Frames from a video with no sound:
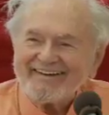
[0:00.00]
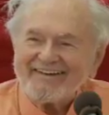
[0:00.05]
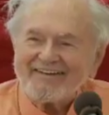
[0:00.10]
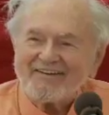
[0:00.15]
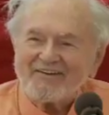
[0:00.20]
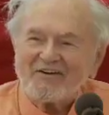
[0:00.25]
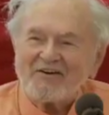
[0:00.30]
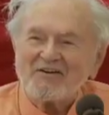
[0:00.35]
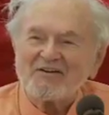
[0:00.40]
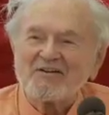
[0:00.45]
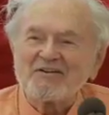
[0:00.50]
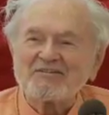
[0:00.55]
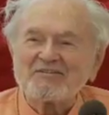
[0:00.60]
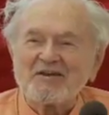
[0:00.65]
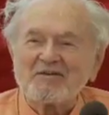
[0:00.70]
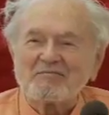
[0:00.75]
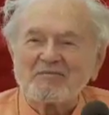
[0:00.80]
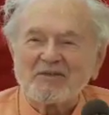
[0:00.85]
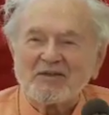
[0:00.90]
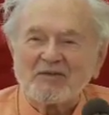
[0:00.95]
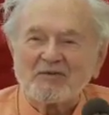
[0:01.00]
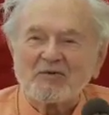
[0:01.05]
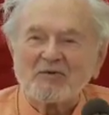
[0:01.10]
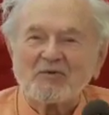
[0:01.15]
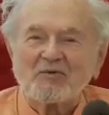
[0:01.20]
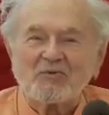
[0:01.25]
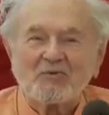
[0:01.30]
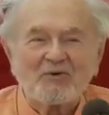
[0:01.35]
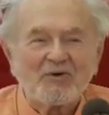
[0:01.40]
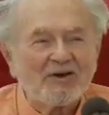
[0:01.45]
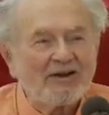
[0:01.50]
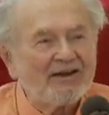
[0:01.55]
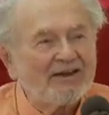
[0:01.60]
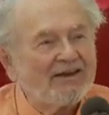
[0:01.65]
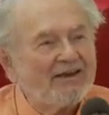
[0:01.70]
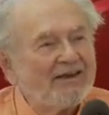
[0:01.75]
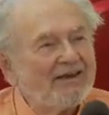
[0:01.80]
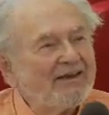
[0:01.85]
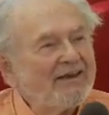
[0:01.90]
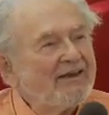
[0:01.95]
You're on to something that will
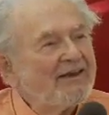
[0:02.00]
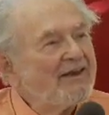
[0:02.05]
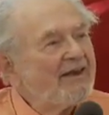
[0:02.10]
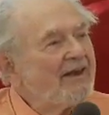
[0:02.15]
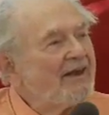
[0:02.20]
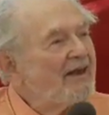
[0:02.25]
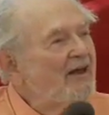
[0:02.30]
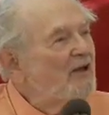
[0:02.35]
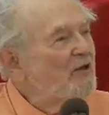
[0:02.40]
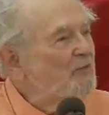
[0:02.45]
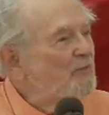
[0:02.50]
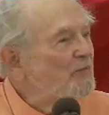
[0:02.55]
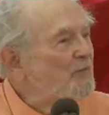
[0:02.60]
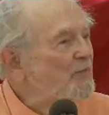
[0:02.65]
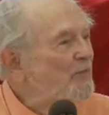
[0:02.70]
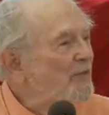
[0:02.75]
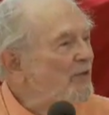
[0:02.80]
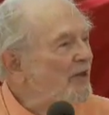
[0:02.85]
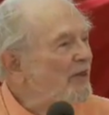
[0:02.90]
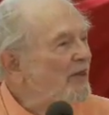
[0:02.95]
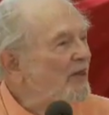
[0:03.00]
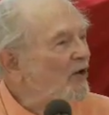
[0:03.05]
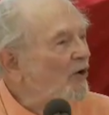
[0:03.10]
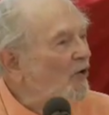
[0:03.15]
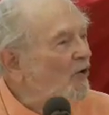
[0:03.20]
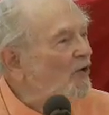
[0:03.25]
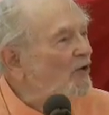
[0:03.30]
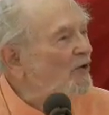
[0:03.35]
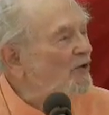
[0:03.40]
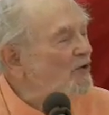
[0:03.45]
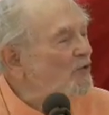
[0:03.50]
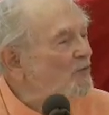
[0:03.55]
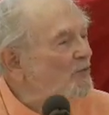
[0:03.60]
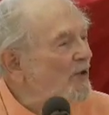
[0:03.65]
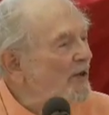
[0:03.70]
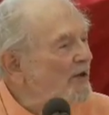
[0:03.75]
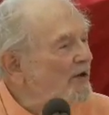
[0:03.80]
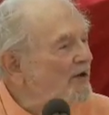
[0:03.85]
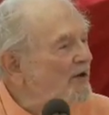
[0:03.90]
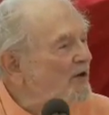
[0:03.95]
really help all
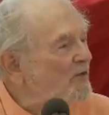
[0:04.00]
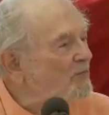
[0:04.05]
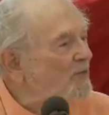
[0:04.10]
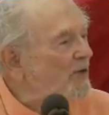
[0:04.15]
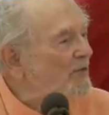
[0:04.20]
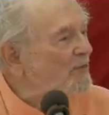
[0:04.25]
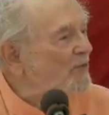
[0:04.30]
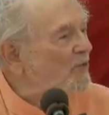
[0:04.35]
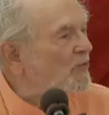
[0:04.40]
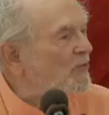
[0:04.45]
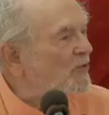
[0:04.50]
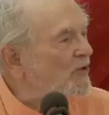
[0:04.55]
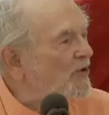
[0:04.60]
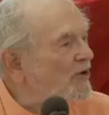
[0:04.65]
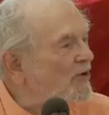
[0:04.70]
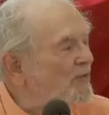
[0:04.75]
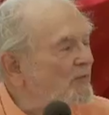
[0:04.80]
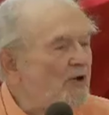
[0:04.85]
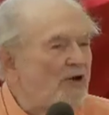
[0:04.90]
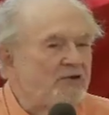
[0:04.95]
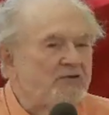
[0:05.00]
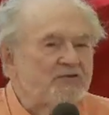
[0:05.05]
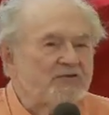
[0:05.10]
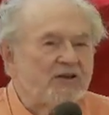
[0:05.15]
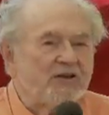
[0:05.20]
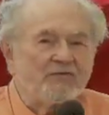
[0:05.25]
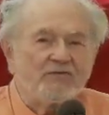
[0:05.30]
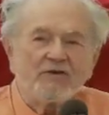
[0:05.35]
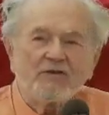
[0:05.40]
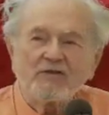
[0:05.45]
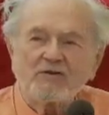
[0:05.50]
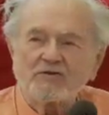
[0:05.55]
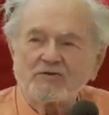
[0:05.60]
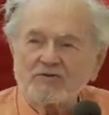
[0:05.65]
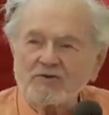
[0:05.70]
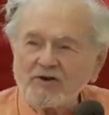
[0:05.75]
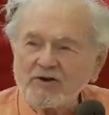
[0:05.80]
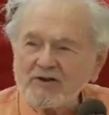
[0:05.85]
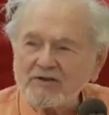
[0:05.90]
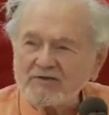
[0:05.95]
humanity. People worry about saving the
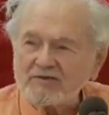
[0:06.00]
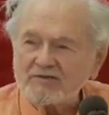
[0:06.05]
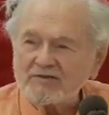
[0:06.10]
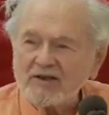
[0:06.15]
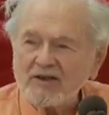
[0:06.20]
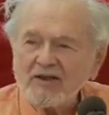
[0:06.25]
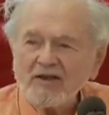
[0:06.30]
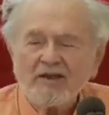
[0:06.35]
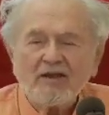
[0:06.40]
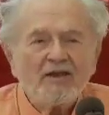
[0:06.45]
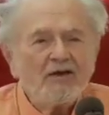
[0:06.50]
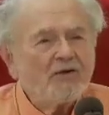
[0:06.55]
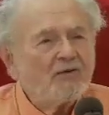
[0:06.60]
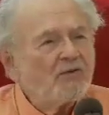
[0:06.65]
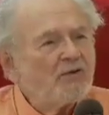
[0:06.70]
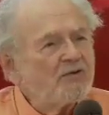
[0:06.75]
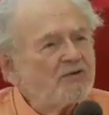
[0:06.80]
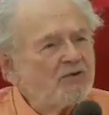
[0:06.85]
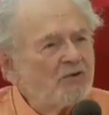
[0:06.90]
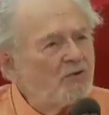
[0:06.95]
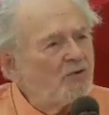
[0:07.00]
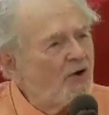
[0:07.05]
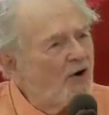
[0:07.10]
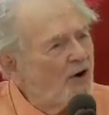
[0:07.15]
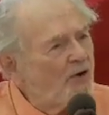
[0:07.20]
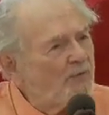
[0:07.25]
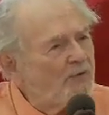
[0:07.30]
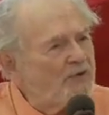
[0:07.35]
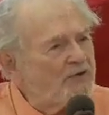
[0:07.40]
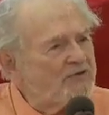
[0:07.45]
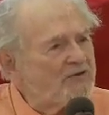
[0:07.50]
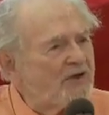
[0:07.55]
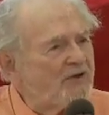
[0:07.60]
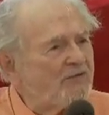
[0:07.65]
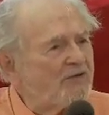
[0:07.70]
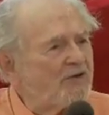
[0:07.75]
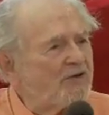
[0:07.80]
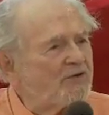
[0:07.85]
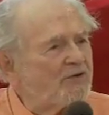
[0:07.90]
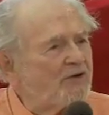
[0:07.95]
trees. There's no harm in
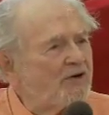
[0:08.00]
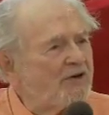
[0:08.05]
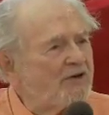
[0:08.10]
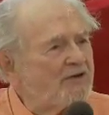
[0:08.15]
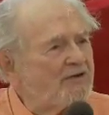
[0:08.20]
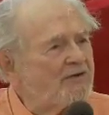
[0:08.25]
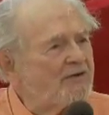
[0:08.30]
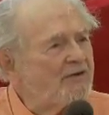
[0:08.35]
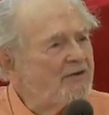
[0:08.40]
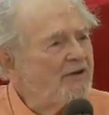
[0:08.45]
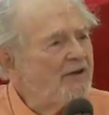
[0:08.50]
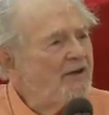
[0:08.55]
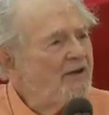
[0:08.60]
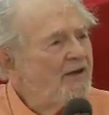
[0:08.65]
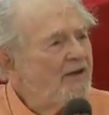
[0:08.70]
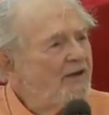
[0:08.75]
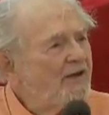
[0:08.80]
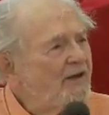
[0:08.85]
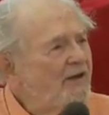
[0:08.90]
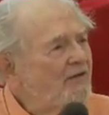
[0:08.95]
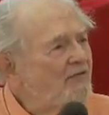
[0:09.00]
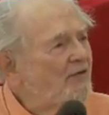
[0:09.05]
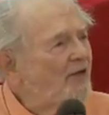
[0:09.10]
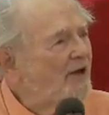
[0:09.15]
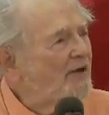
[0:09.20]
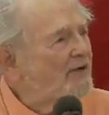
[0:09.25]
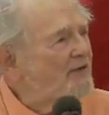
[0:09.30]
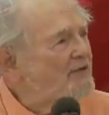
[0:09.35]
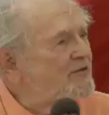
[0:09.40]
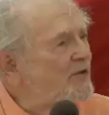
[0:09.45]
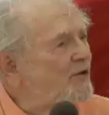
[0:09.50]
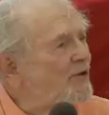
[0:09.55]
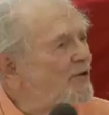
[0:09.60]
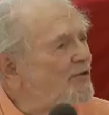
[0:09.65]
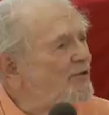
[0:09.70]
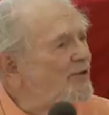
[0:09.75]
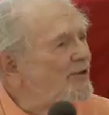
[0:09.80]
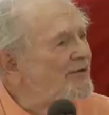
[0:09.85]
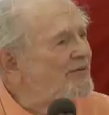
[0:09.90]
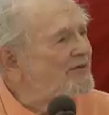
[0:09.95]
saving trees. In fact, it's a
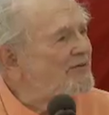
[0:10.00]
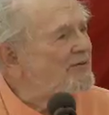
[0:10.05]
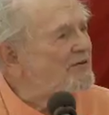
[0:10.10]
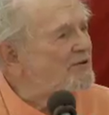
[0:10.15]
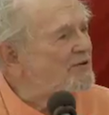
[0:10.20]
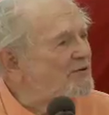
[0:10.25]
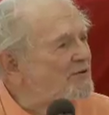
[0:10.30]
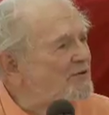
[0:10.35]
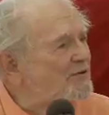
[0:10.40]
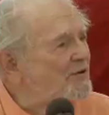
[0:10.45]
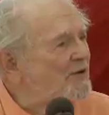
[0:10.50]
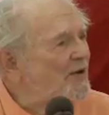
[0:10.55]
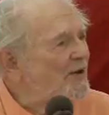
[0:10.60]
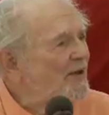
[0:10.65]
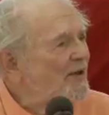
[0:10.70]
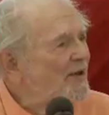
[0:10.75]
good thing to do.